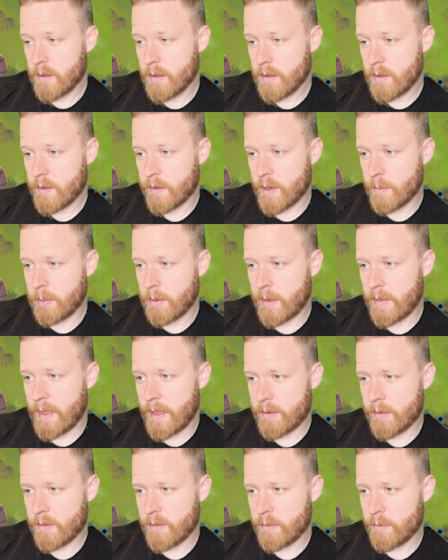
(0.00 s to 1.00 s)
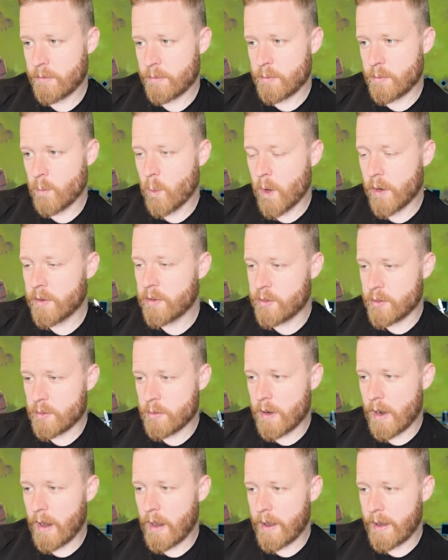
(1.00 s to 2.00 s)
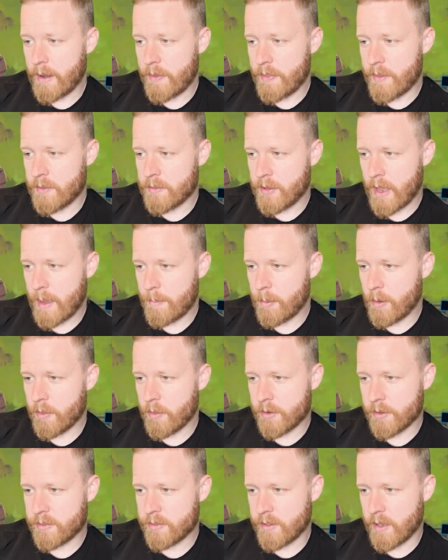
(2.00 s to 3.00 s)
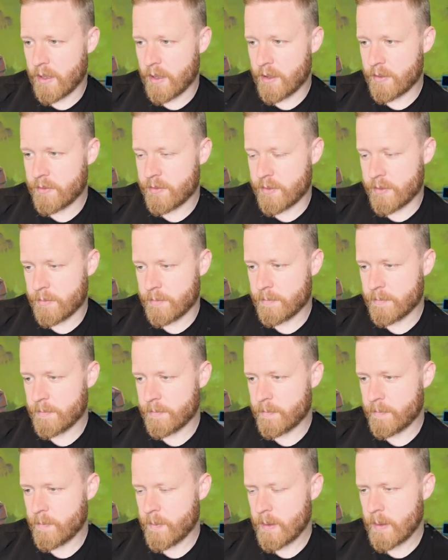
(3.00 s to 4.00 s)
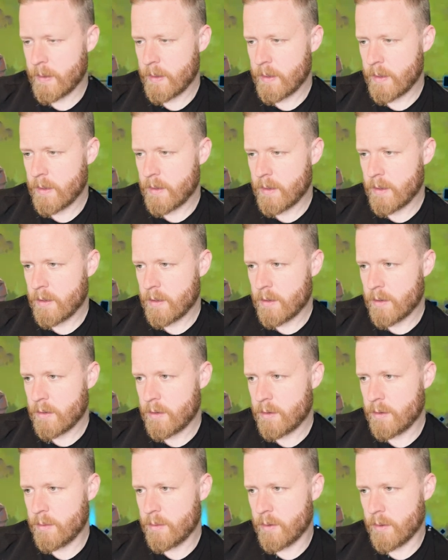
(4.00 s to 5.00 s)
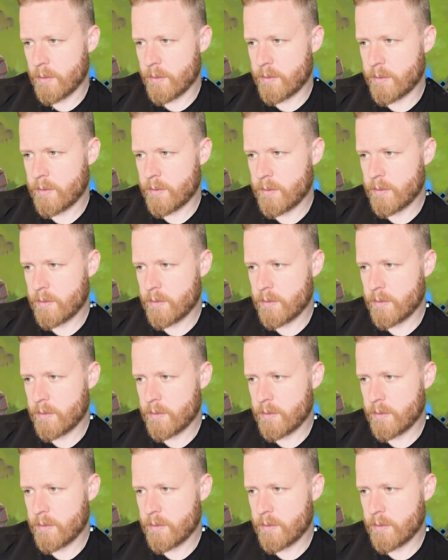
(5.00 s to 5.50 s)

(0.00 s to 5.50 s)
They're going to play that 1/2 guy and then tap all their stuff, and who knows.